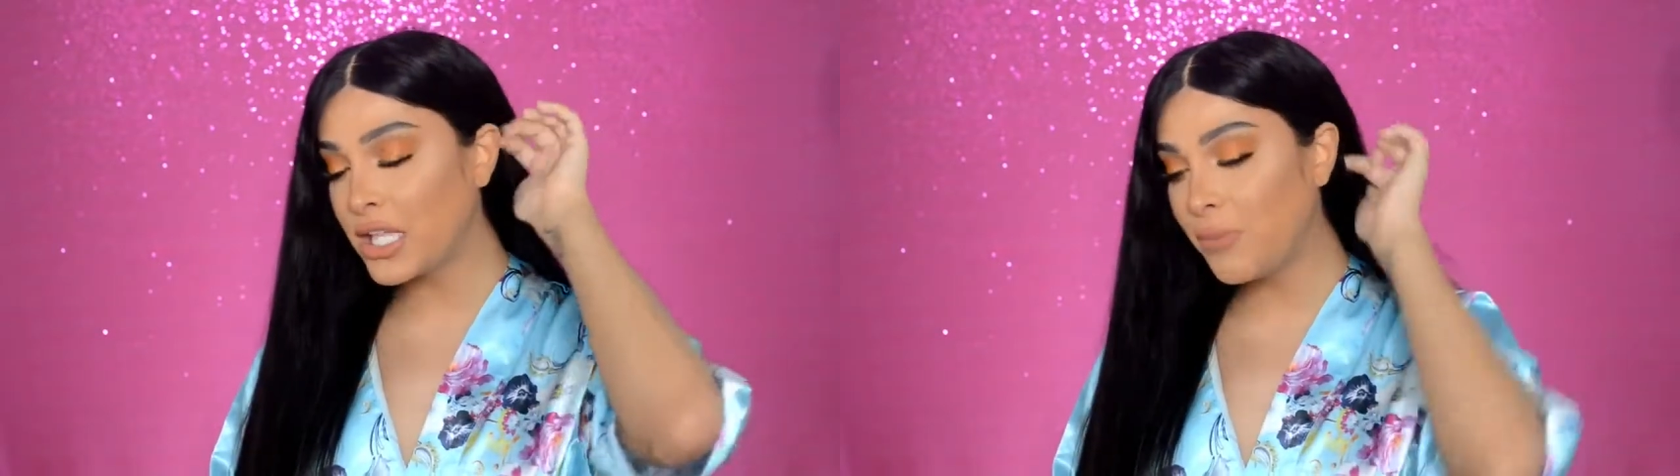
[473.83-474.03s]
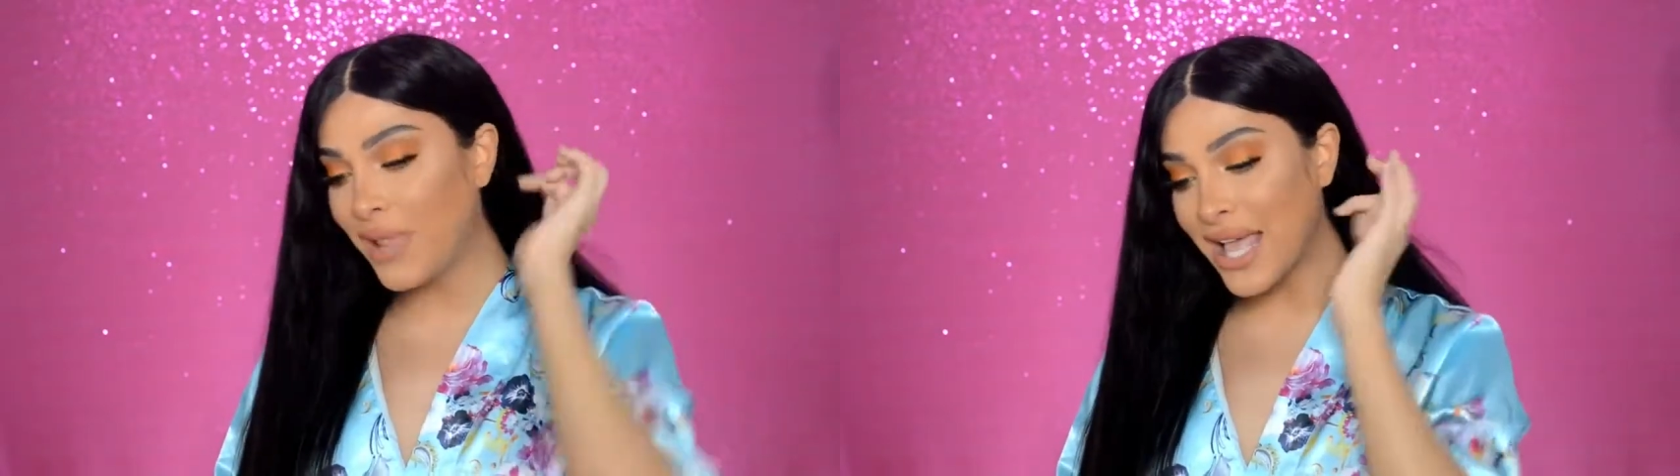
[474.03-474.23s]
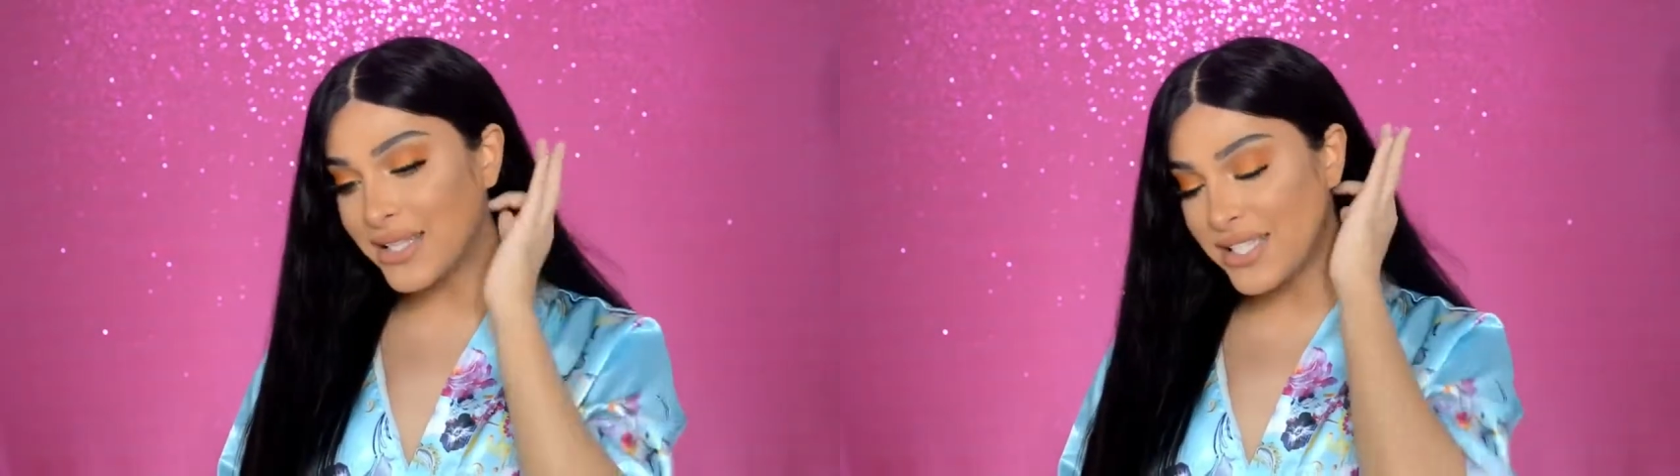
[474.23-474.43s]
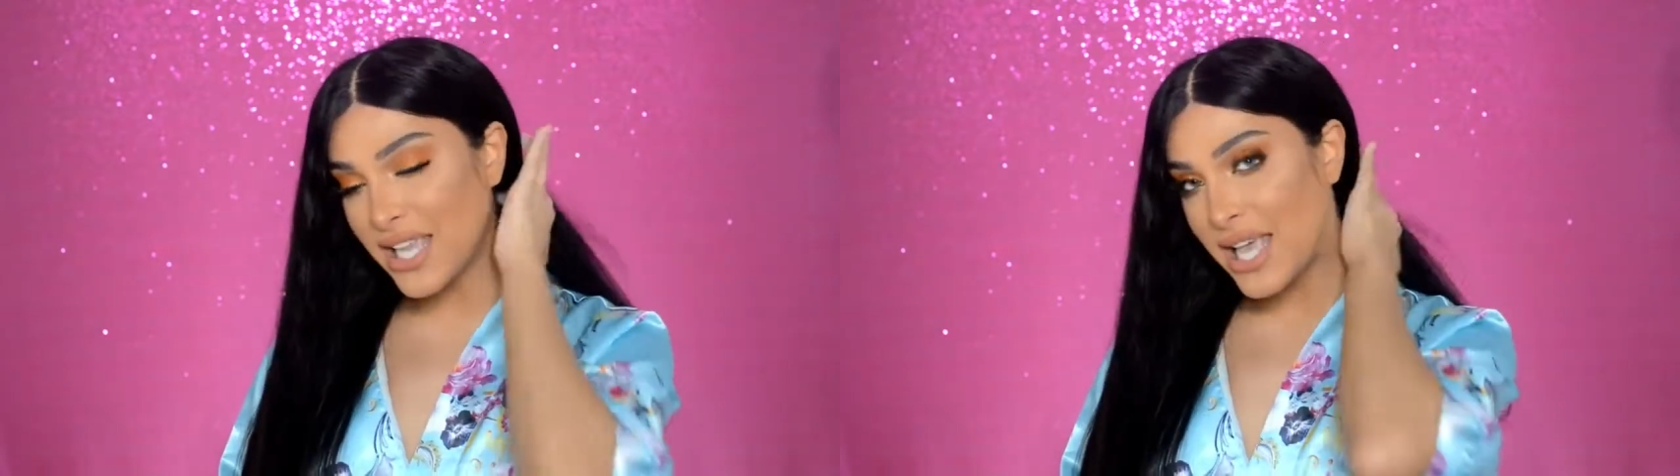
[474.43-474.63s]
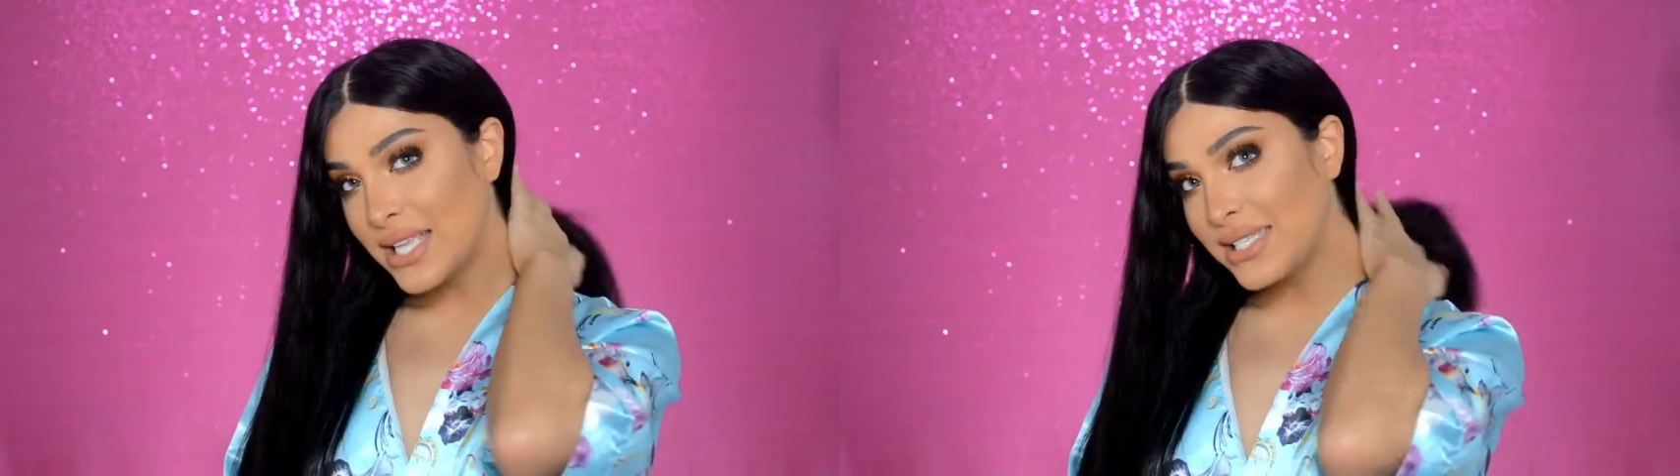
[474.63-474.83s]
it
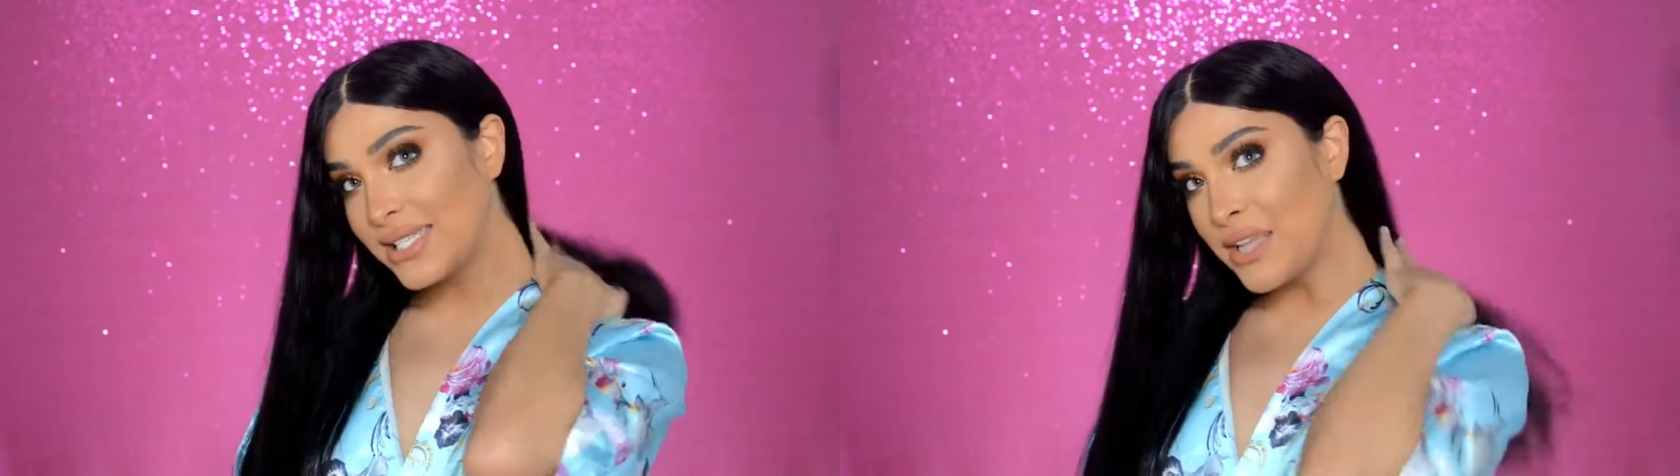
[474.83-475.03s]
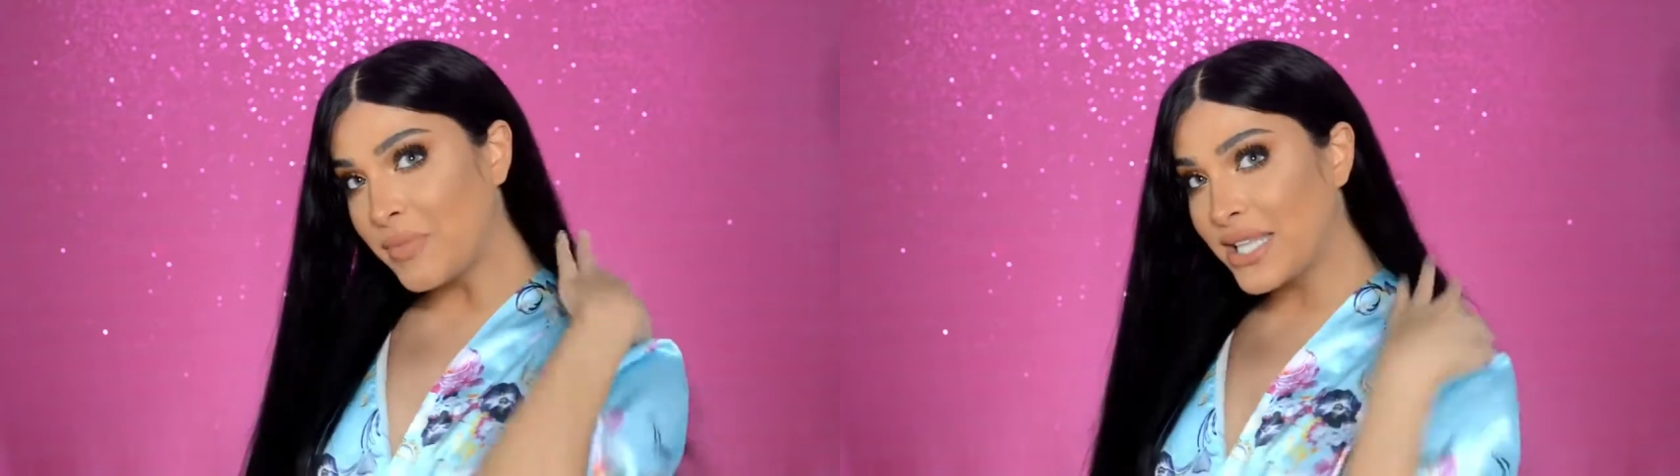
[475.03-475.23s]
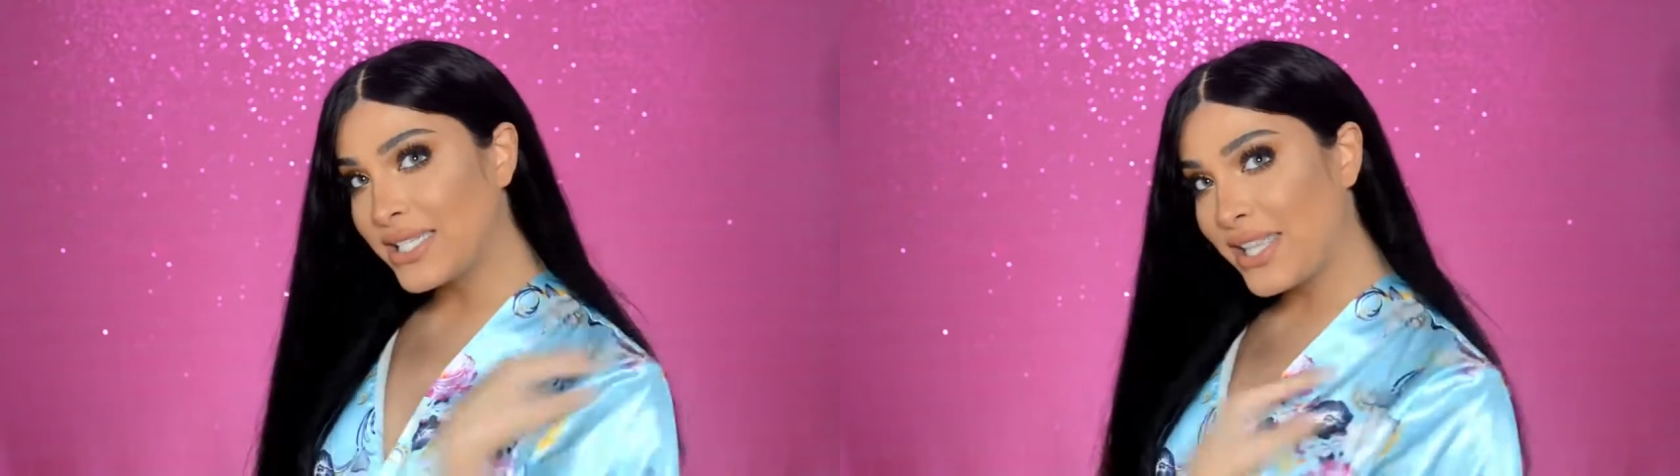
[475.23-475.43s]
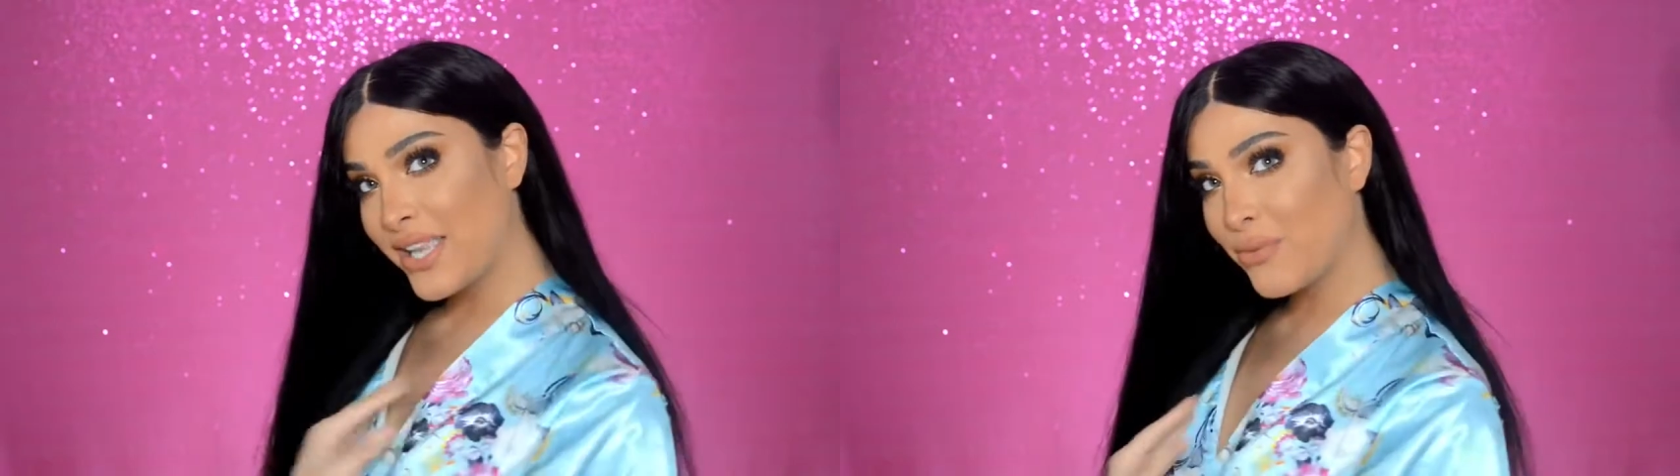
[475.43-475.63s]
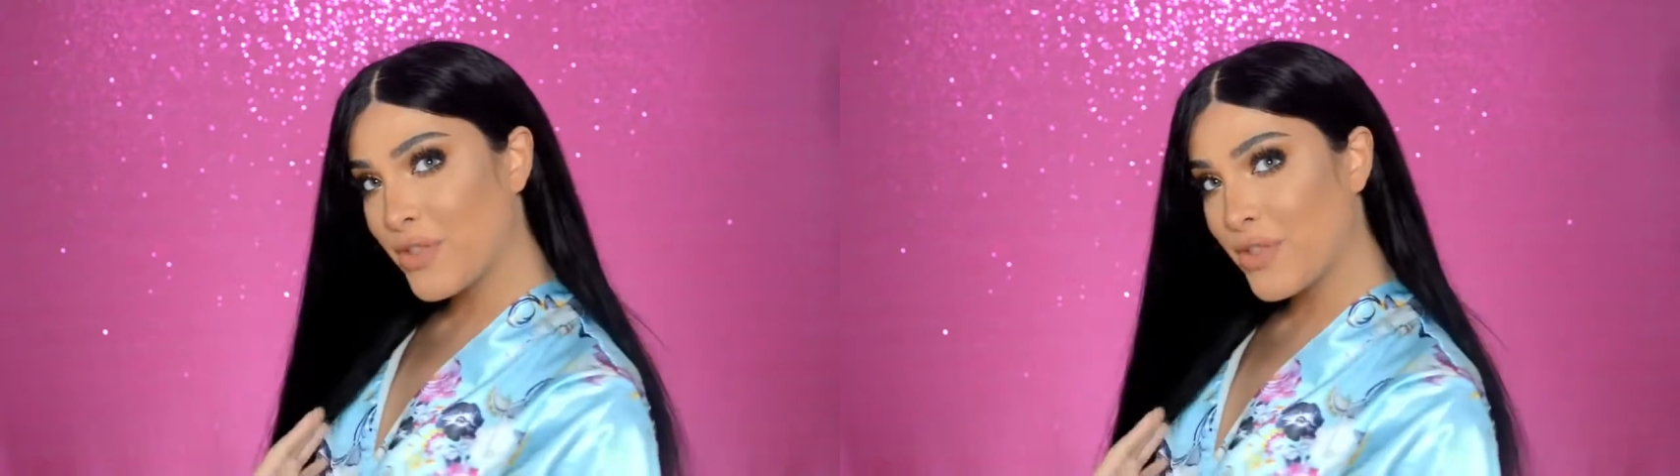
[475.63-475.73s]
blends seamlessly